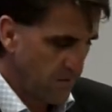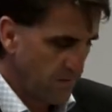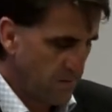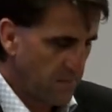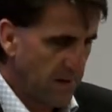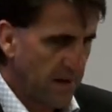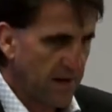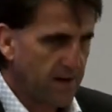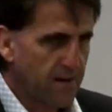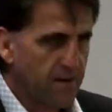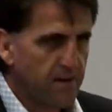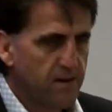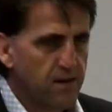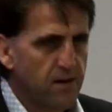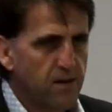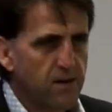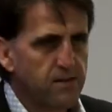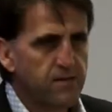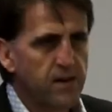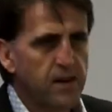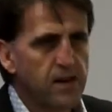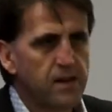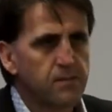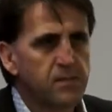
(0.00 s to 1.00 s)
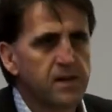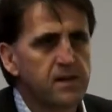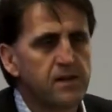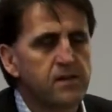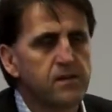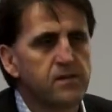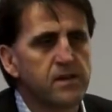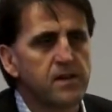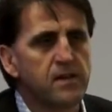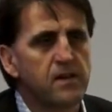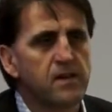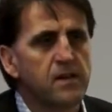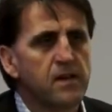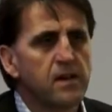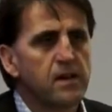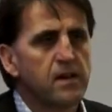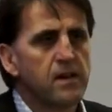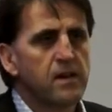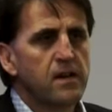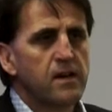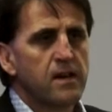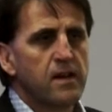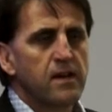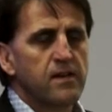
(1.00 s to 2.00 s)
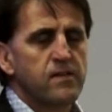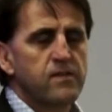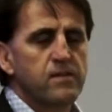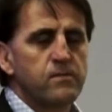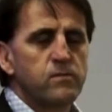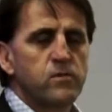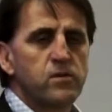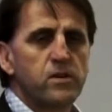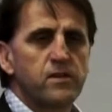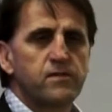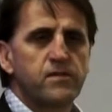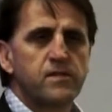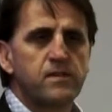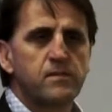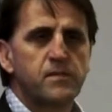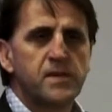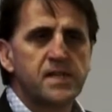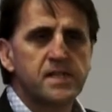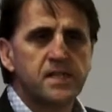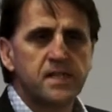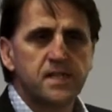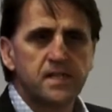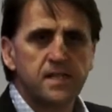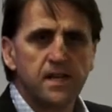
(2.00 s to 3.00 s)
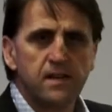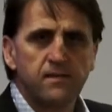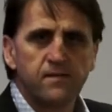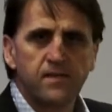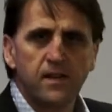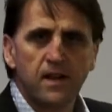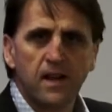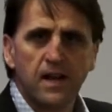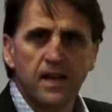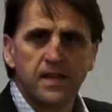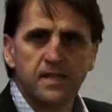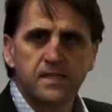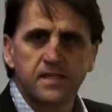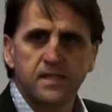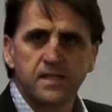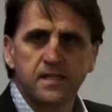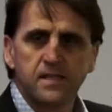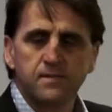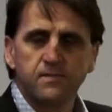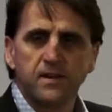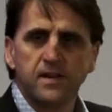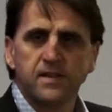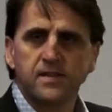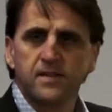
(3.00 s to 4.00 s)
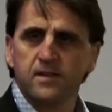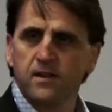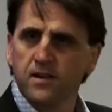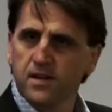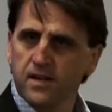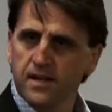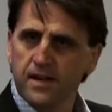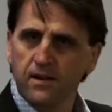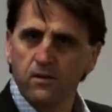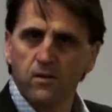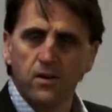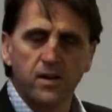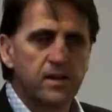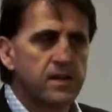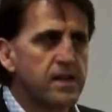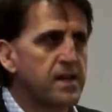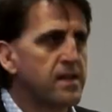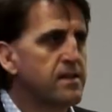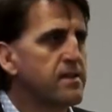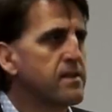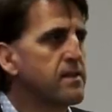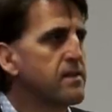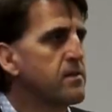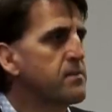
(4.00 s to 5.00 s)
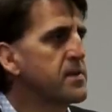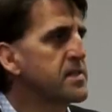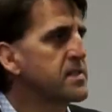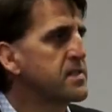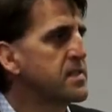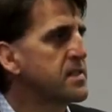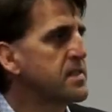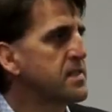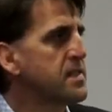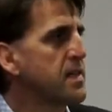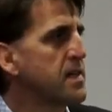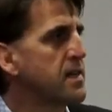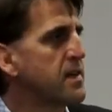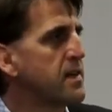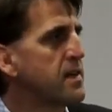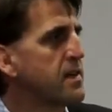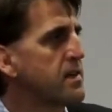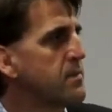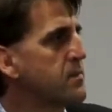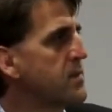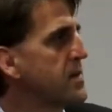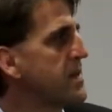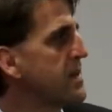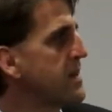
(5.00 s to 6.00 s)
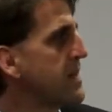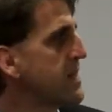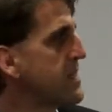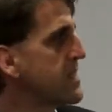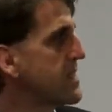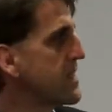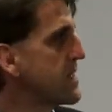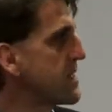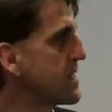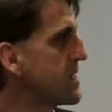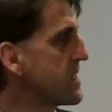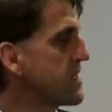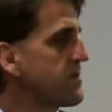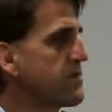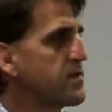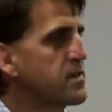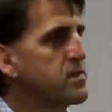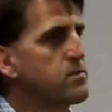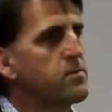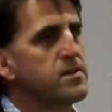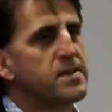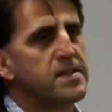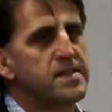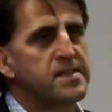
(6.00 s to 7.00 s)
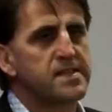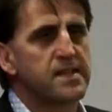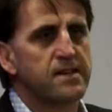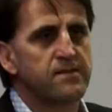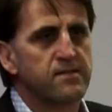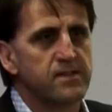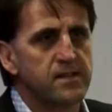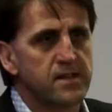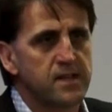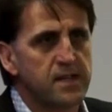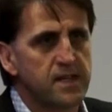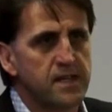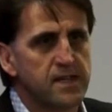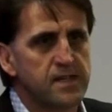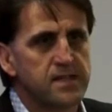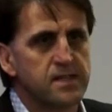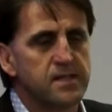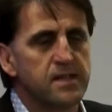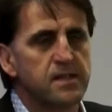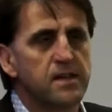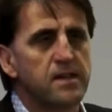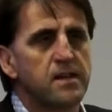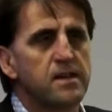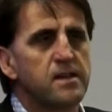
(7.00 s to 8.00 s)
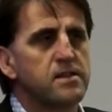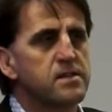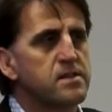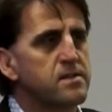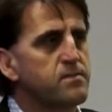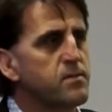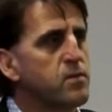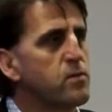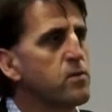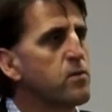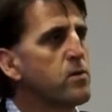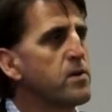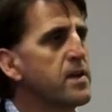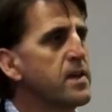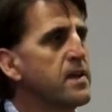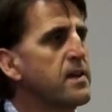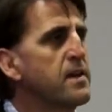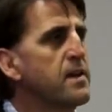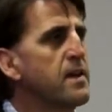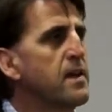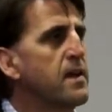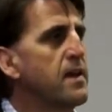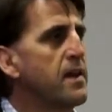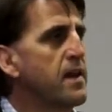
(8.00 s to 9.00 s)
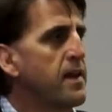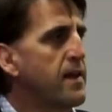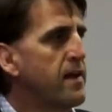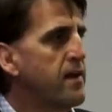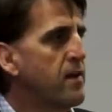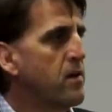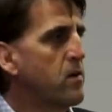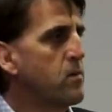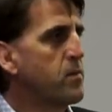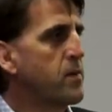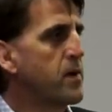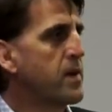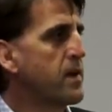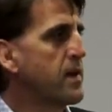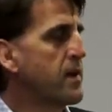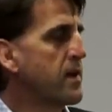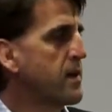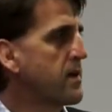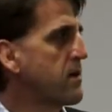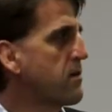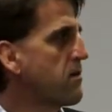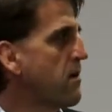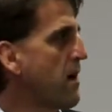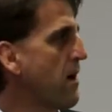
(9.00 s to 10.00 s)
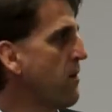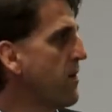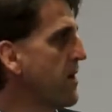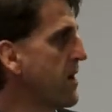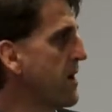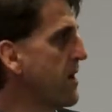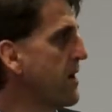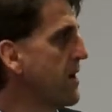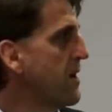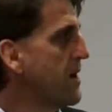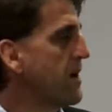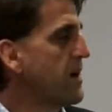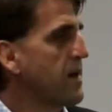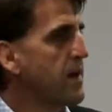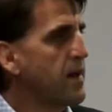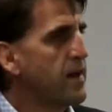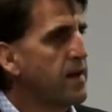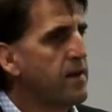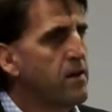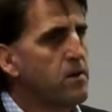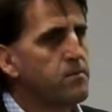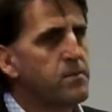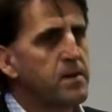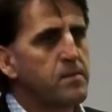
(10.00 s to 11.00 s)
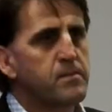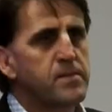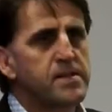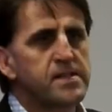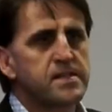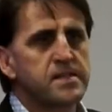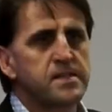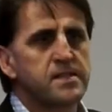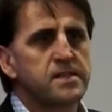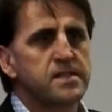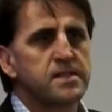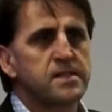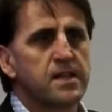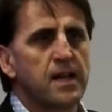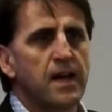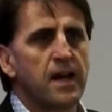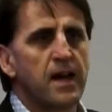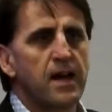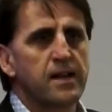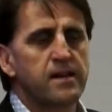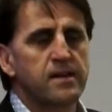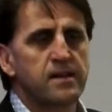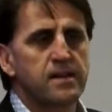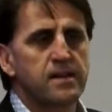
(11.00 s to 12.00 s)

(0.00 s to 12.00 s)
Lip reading: but I've only been doing some work for the Business Centre for the last 6 months, and I had no idea that the Business Centre had been in existence for 27 years, supporting and helping and growing and helping business start